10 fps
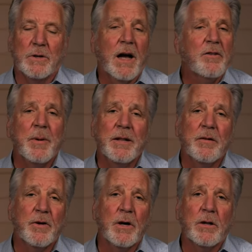God's made
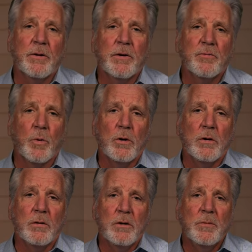that very clear in His
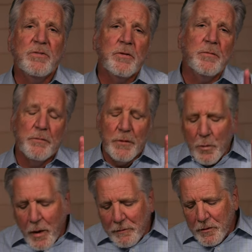Word. Let me just give you a
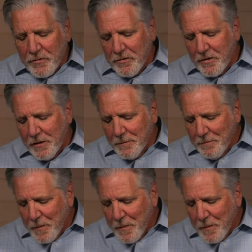few references here.